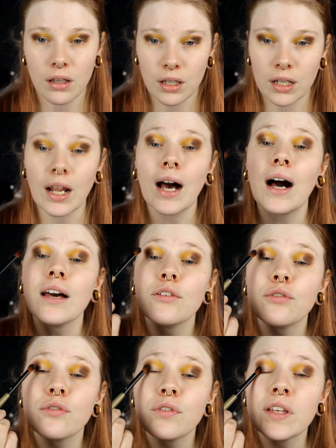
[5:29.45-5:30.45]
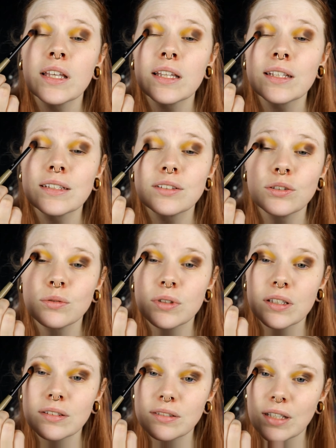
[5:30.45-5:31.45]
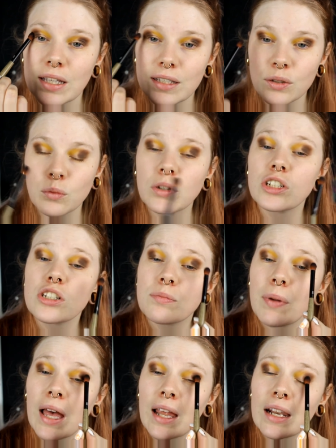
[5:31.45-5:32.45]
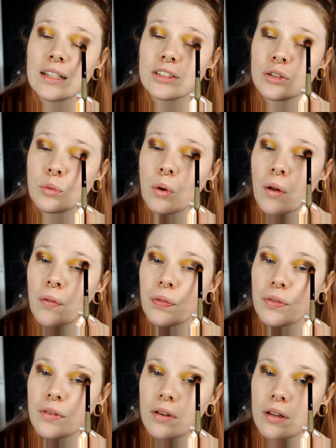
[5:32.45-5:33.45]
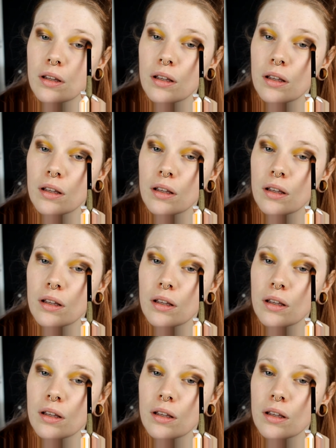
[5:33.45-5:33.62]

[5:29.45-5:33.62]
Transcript: And I feel that you can take which palette you want.